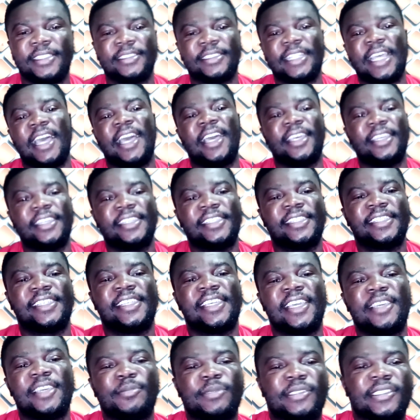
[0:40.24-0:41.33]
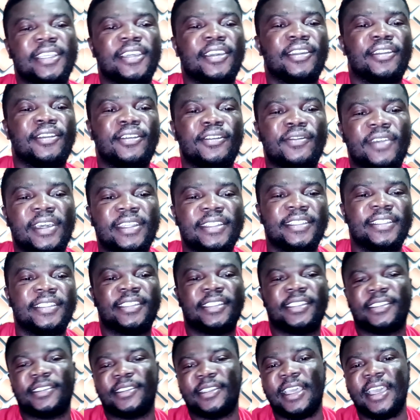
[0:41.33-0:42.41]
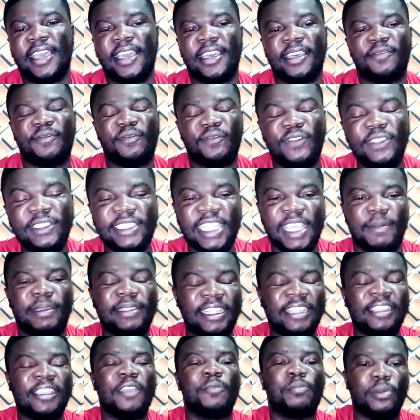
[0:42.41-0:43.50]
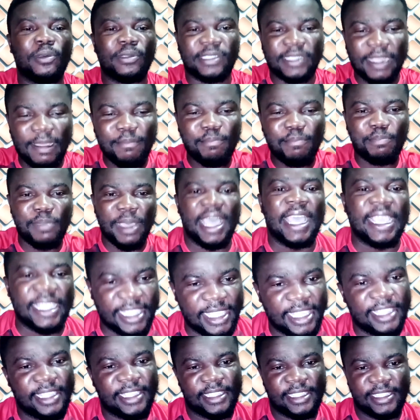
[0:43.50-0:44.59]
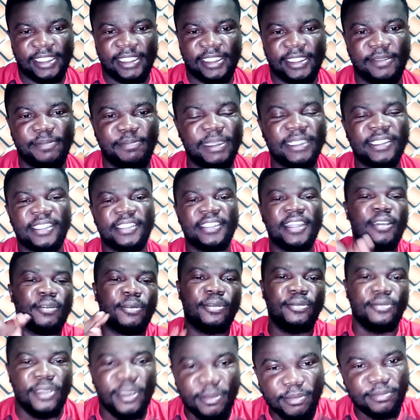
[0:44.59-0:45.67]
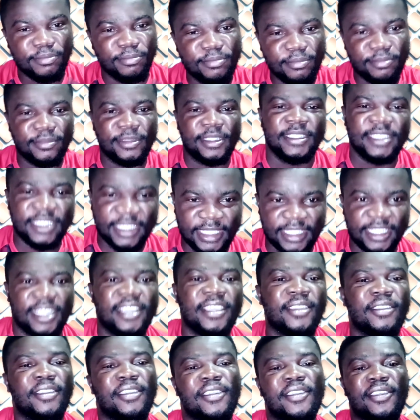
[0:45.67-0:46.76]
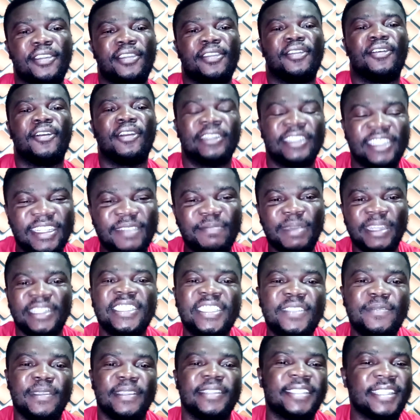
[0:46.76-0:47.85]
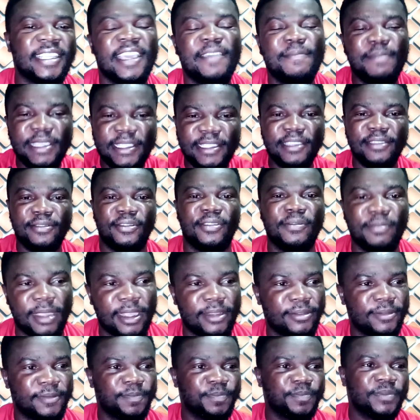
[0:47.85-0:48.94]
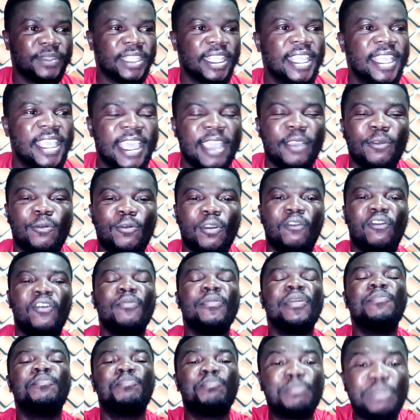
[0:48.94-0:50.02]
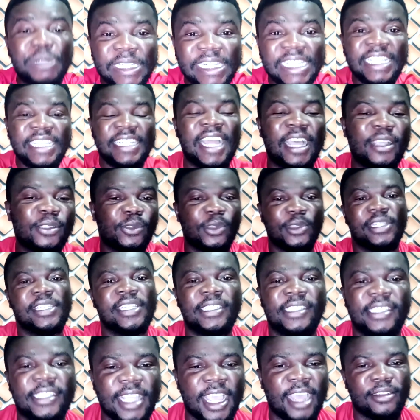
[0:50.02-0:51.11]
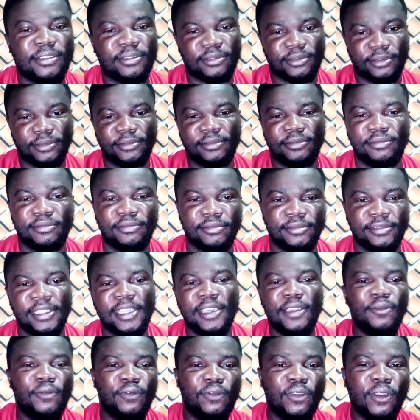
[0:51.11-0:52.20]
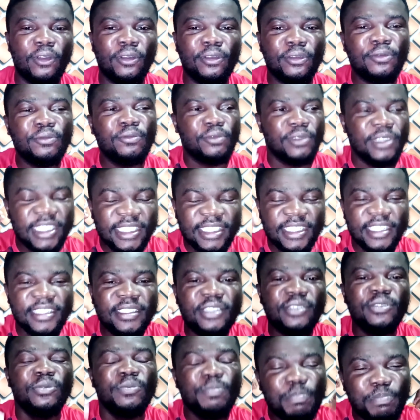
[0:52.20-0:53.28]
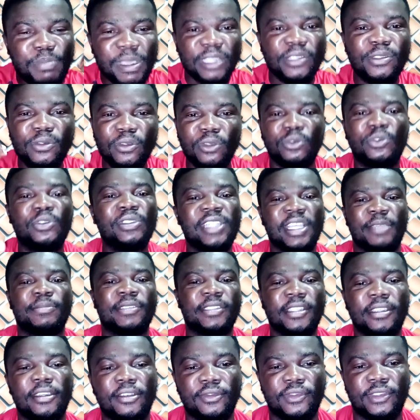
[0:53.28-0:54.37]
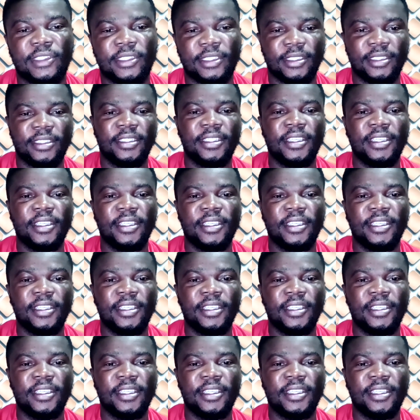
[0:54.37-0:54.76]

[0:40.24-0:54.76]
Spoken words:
na em se over this fitama na Amponsah ba aye betina kunwem se or any management ebe ye adwuma no nkofo bebre na asori tia no for reasons best known to themselves